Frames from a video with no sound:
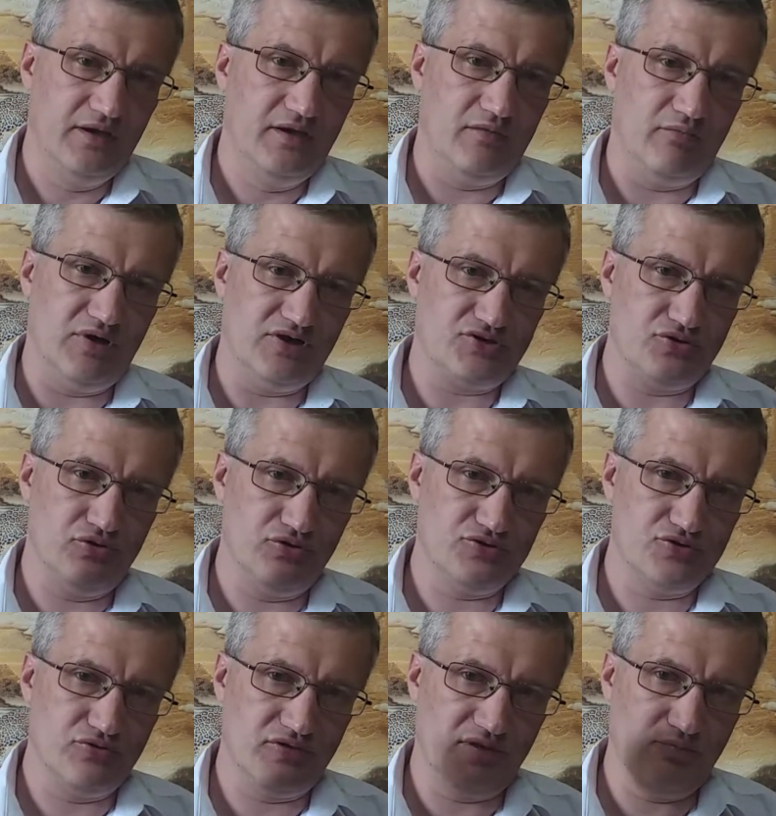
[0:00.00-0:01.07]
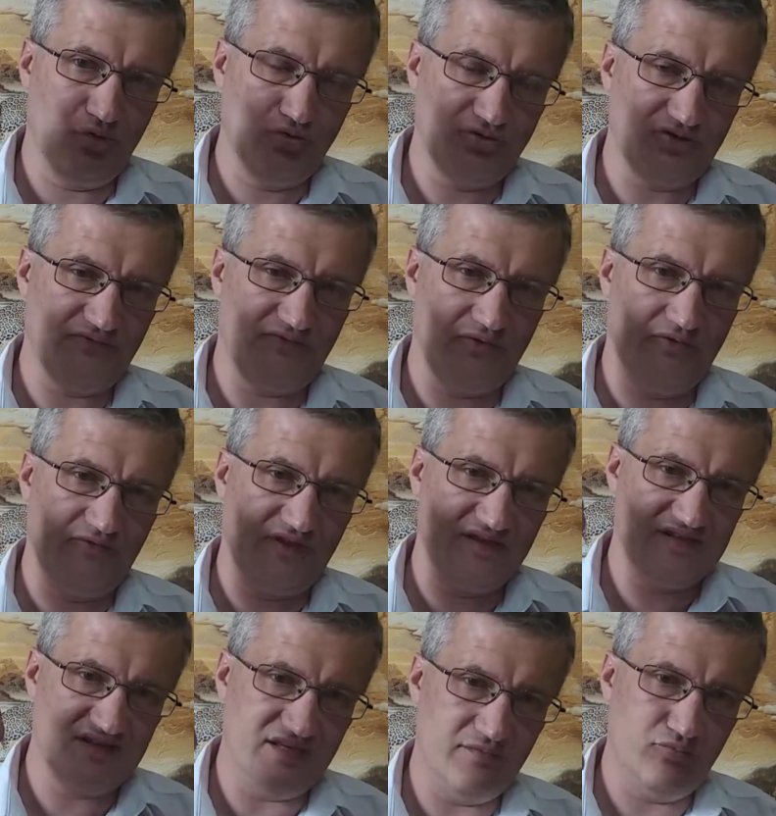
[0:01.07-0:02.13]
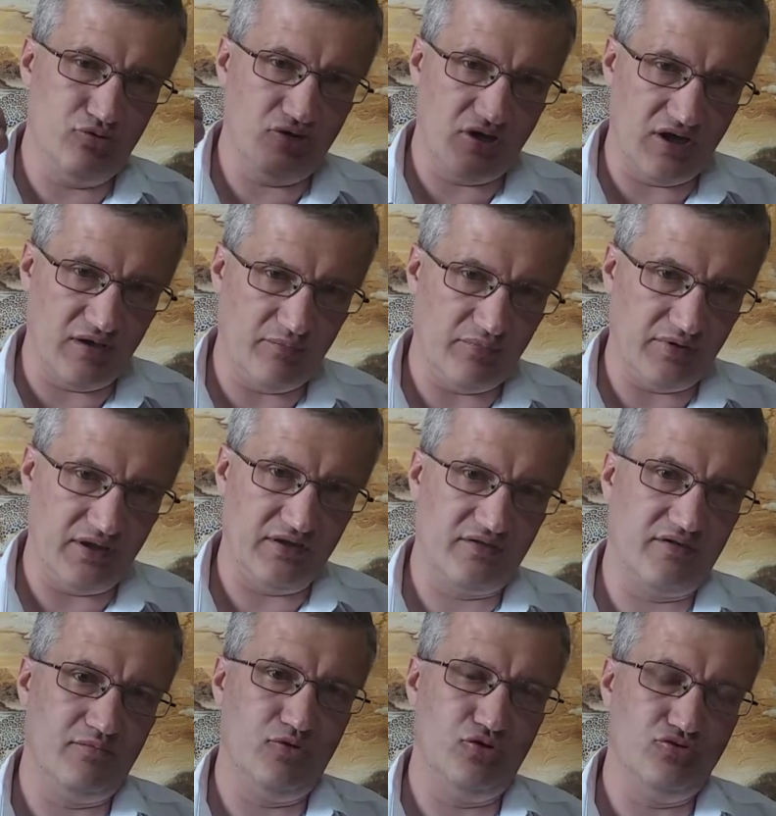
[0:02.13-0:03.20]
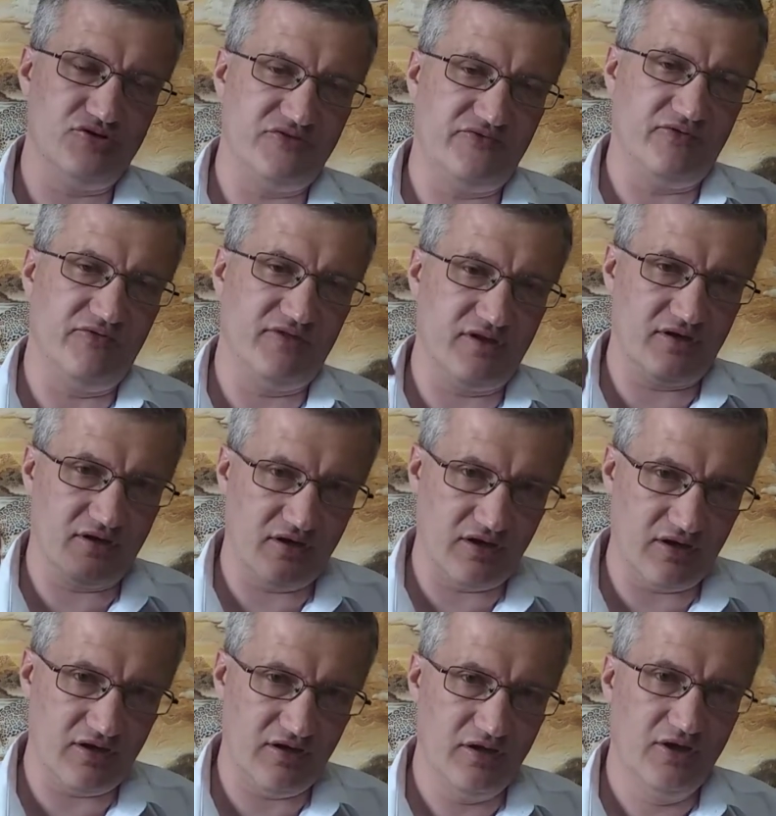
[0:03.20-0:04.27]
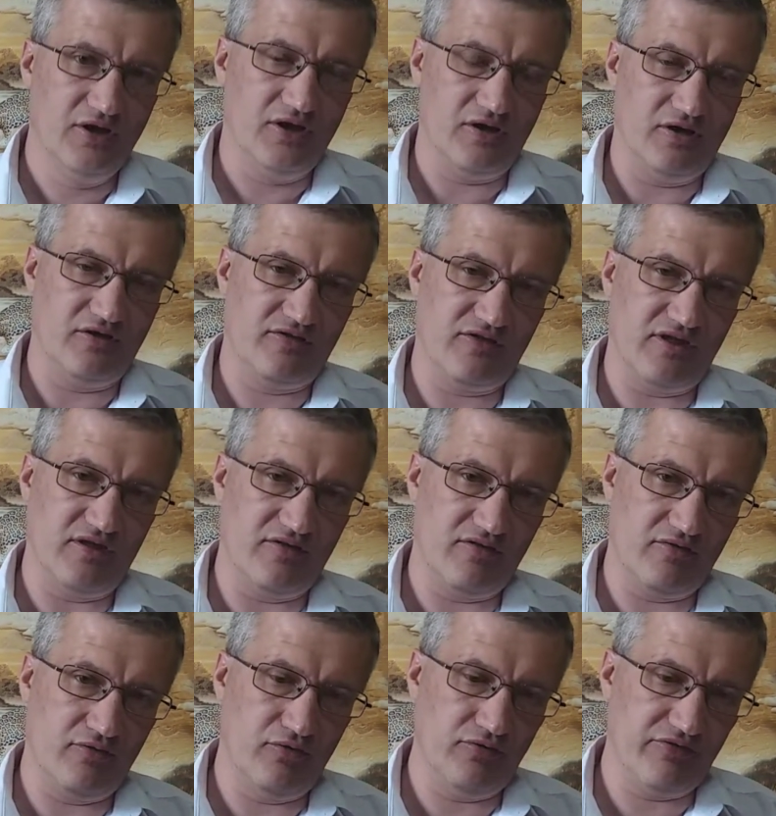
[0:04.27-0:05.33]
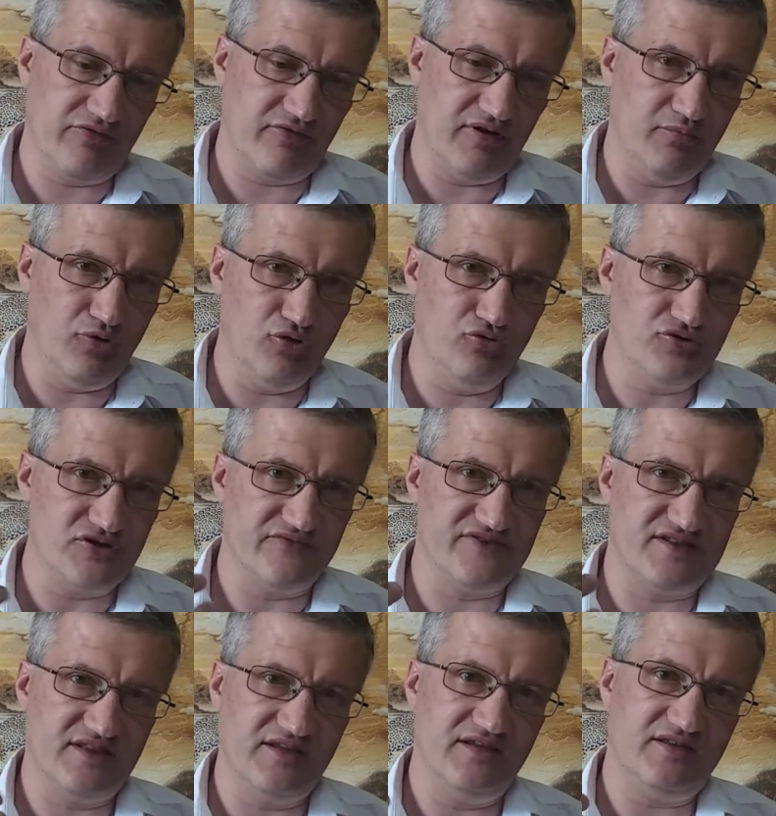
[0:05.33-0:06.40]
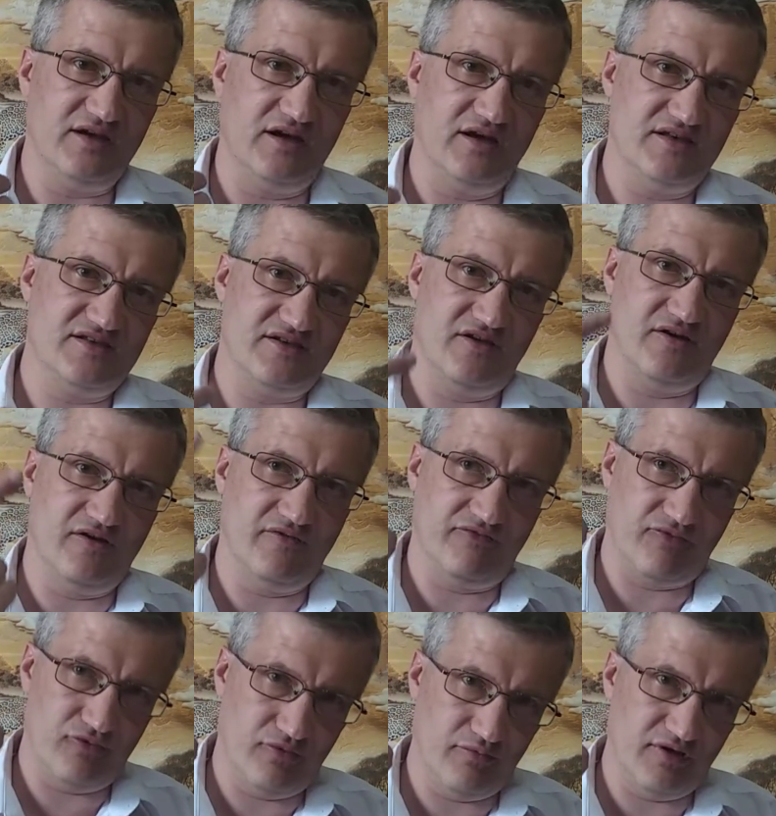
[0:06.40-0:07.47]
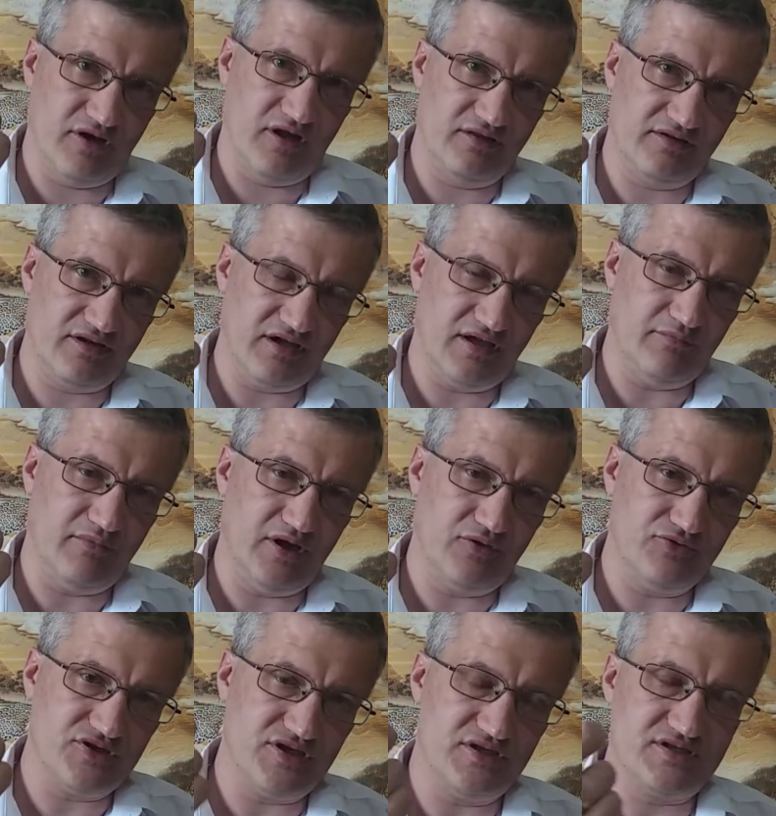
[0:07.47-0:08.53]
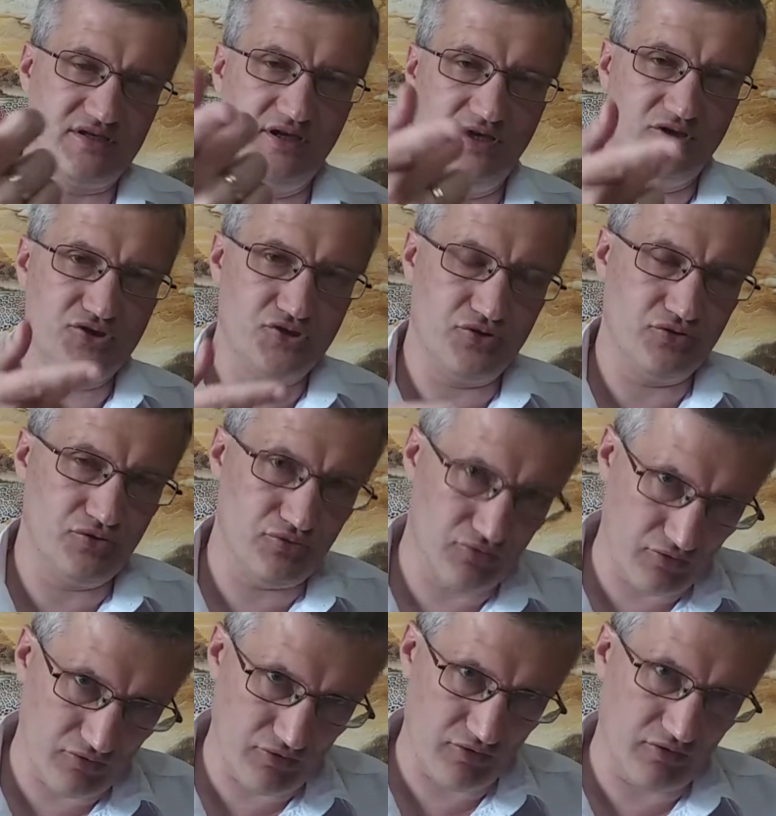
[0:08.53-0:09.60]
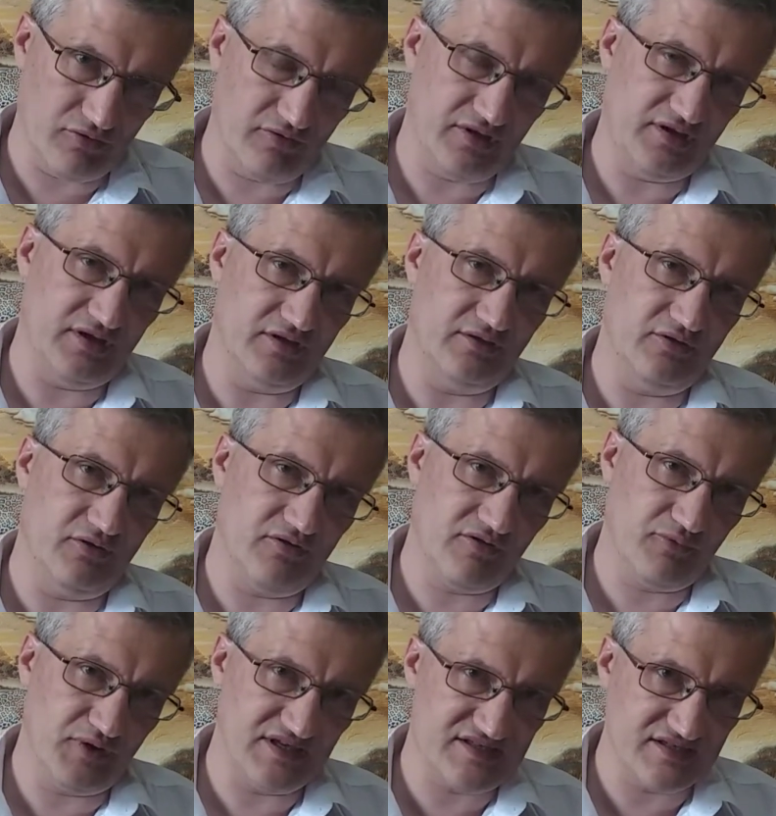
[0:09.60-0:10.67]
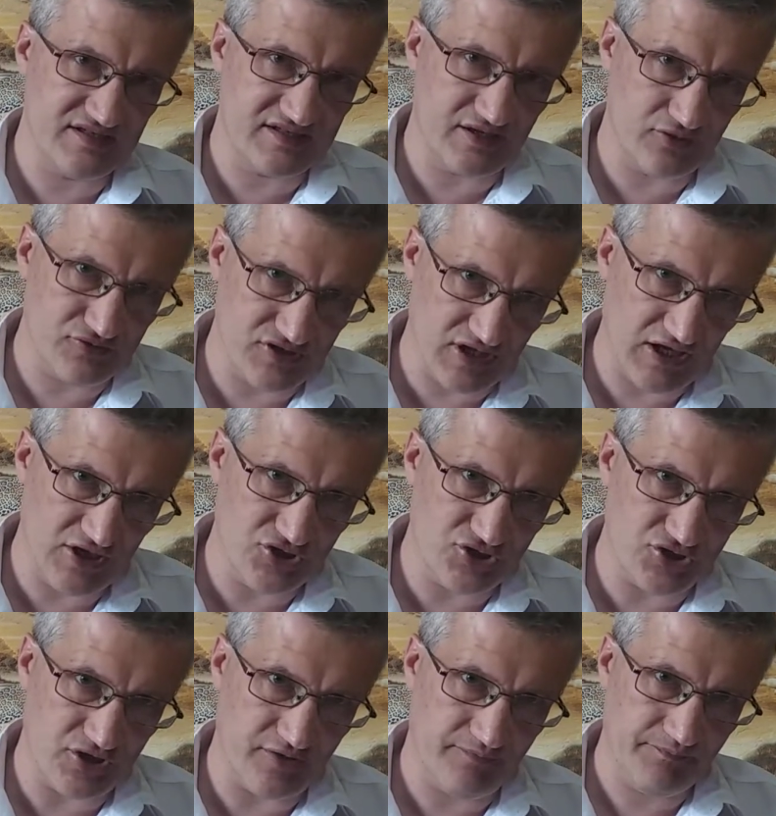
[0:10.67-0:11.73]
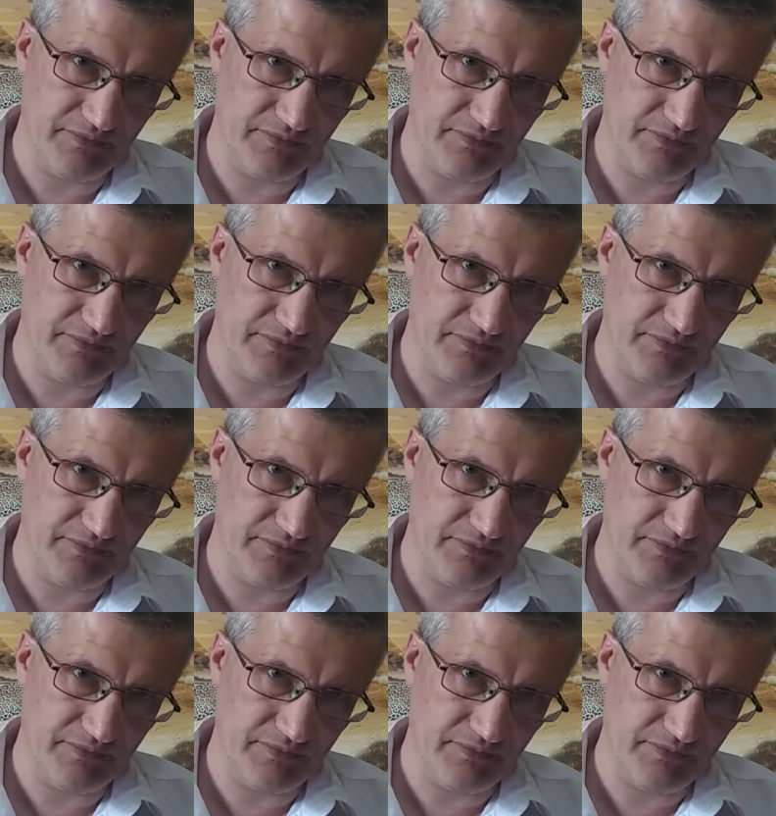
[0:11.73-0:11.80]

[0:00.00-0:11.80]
but also the motive of the zebu hump and the motive of the cock, all three motives lead us from Altai Mountains to the northwestern South Asia.